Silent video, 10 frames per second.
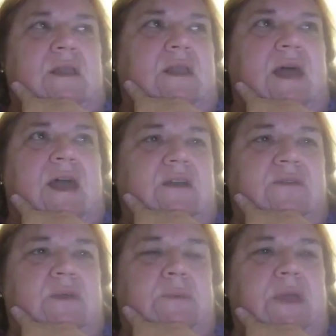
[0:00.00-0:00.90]
lack
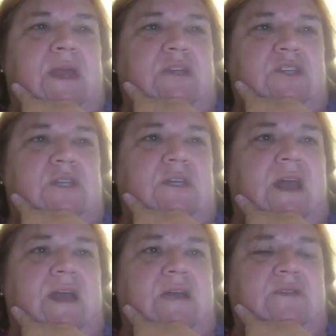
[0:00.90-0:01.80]
of compassion,
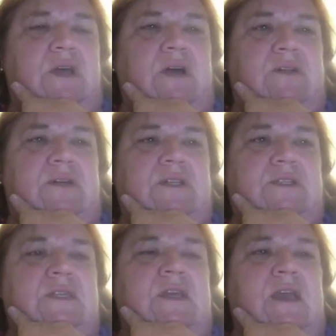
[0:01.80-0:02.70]
lack of
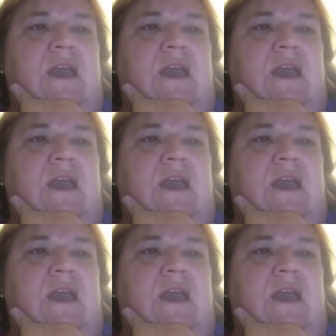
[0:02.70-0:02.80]
tolerance,